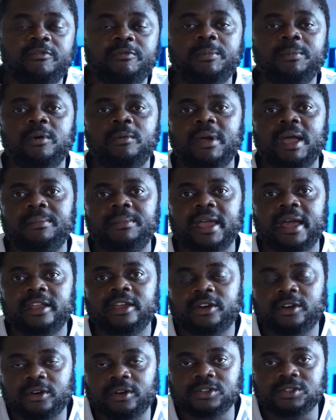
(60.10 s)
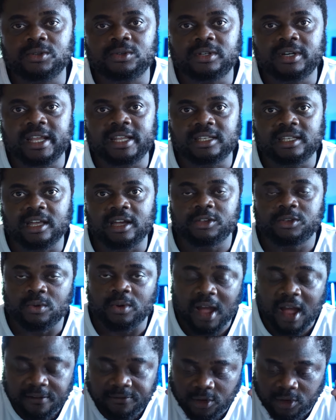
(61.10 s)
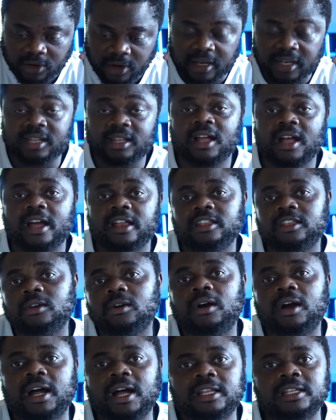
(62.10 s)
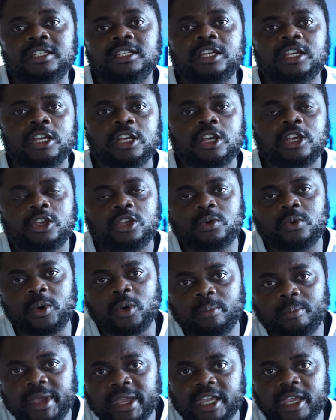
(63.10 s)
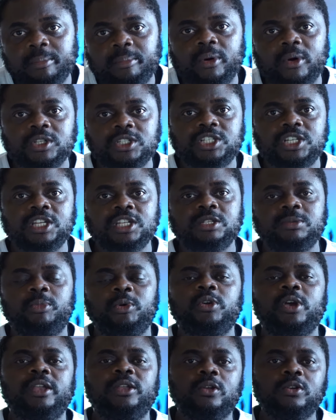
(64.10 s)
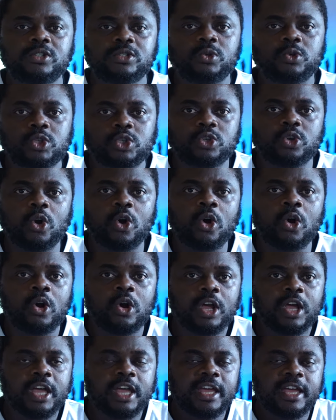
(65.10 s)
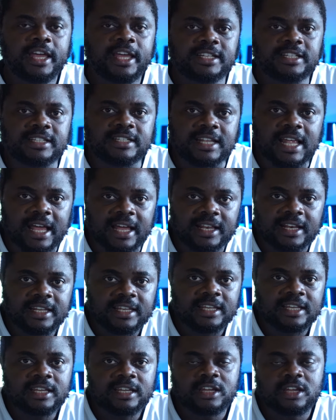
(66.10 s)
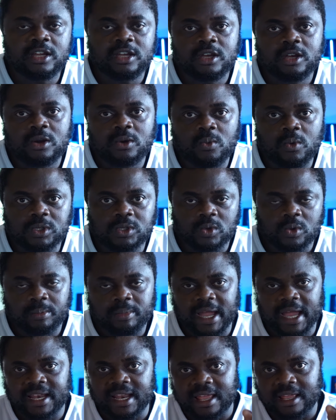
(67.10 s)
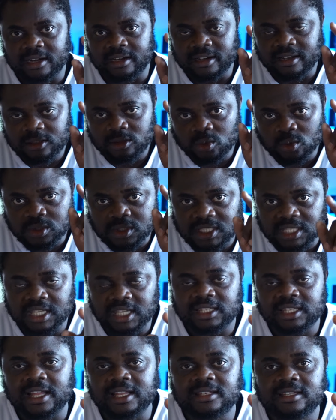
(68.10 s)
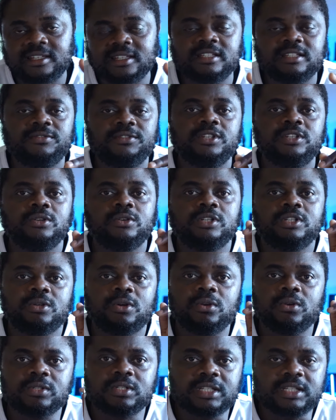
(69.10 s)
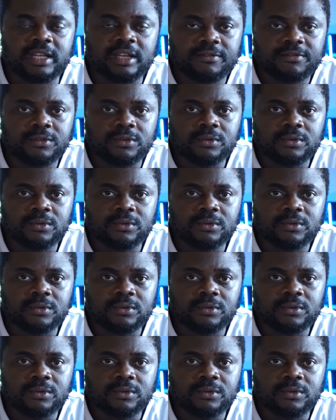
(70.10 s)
of people might be at a crossroad right now. You have your credit card in your hand, you want to make a purchase, but you are not so sure exactly what to buy. And I really do think that this video is going to save